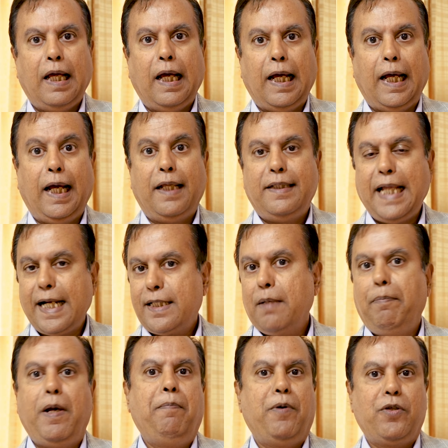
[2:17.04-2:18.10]
That's the
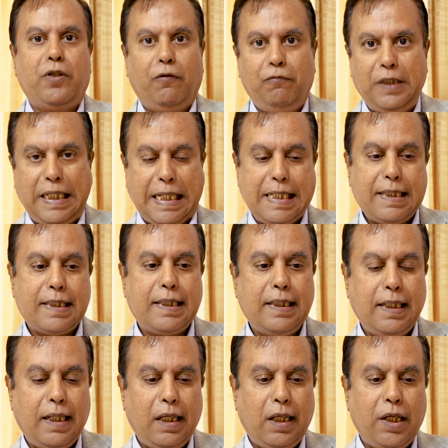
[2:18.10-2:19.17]
purpose of this.
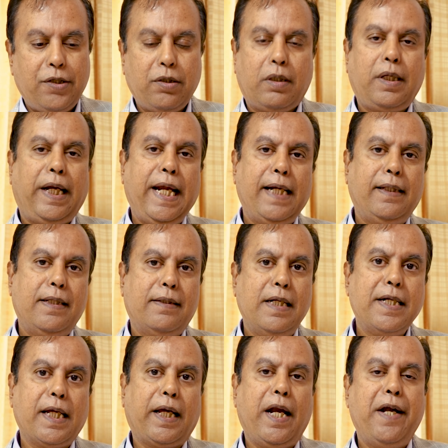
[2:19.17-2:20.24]
To create this
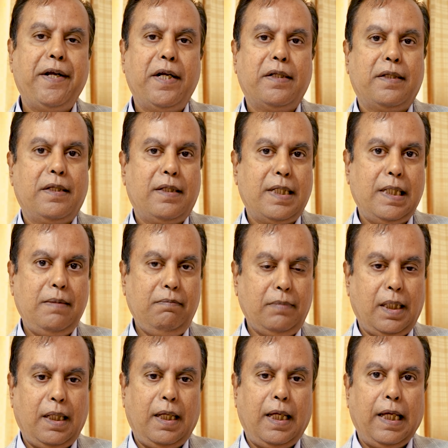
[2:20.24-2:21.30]
integrated system,
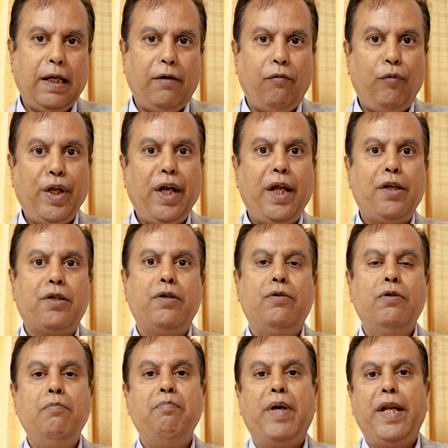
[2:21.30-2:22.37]
we need to
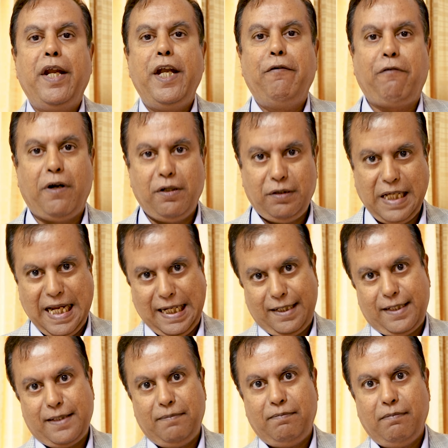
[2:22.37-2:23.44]
do many different
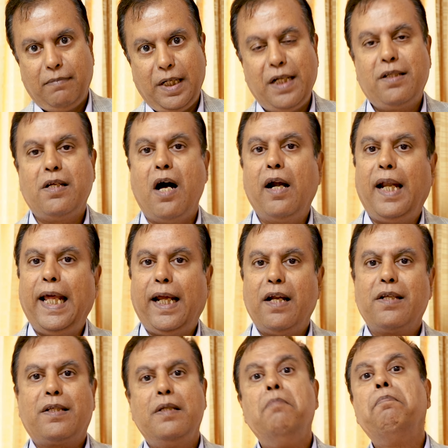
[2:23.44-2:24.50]
things. It's not like
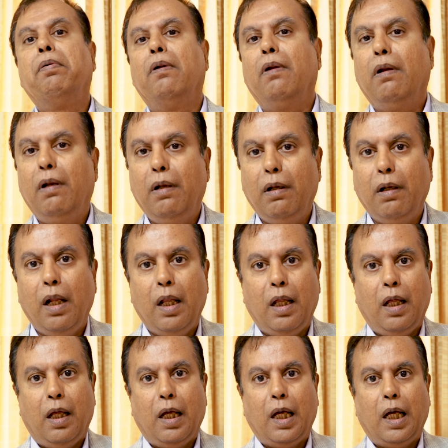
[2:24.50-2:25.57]
a simple
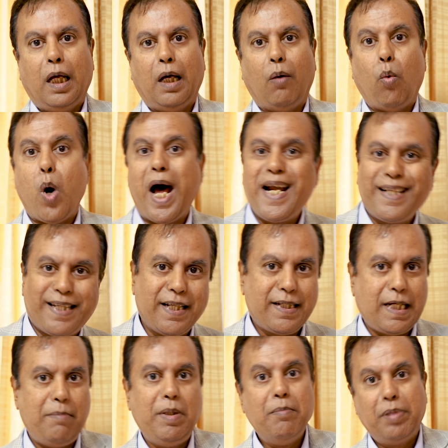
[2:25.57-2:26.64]
one
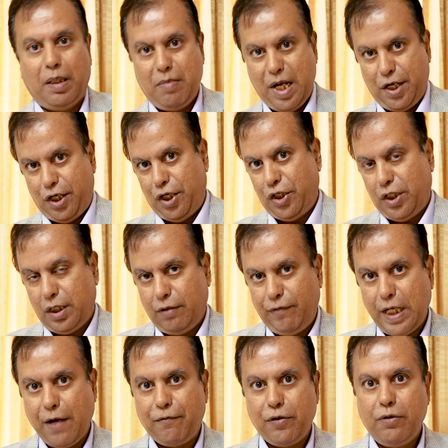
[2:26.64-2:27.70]
system implementation.
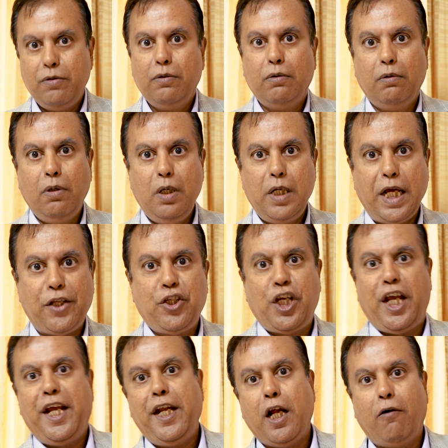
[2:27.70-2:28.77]
We have to do a
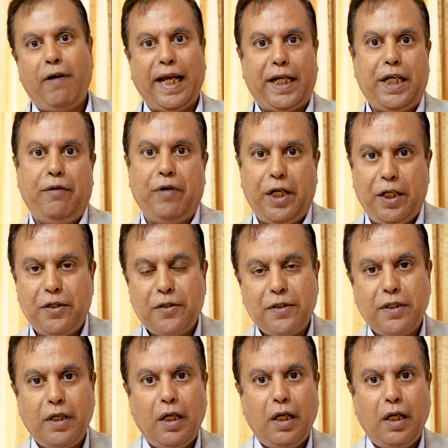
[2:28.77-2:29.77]
chain of activities.